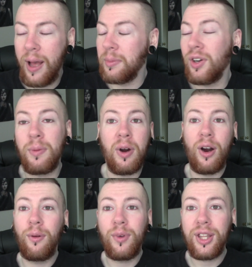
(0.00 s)
I'm gonna
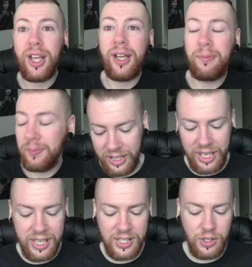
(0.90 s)
part with it.
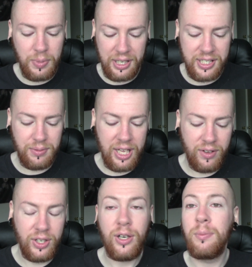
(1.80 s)
Next two palettes that we
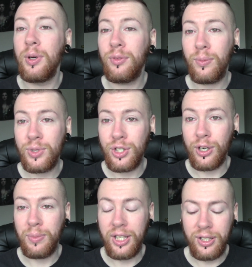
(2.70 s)
have here are both from
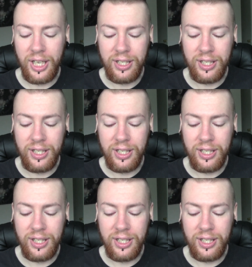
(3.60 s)
Sugar Pill,